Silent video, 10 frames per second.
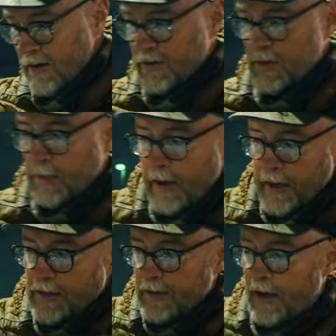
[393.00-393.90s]

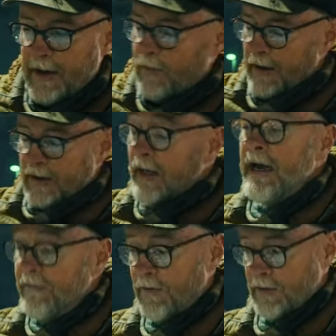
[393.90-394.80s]
springs, I mean with
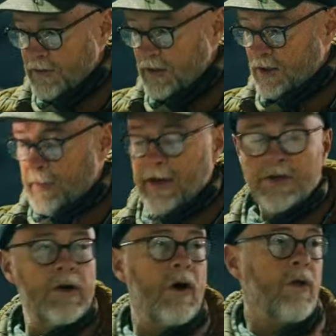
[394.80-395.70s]
leaf
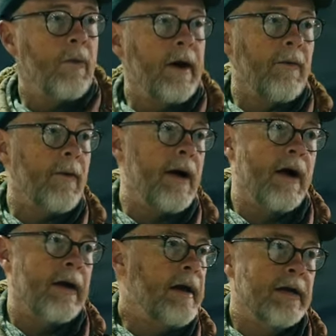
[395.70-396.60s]
suspension all the way
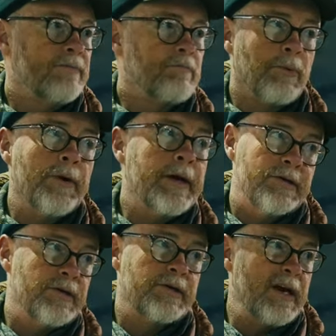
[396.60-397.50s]
around, it's pretty
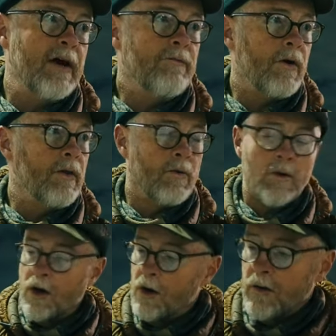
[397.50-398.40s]
stiff pretty on
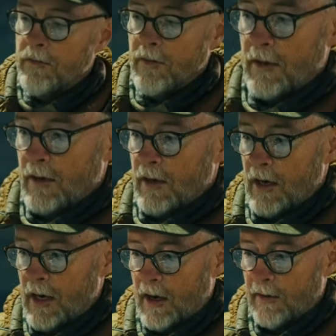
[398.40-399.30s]
the road. Already.
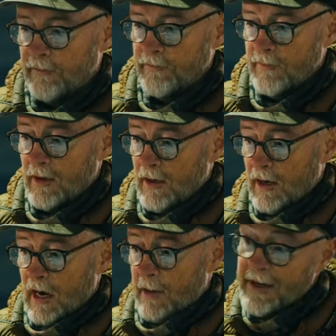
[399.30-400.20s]
Um,
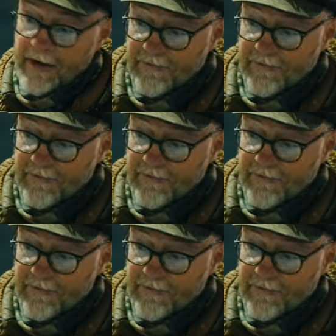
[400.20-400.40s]
I mean, in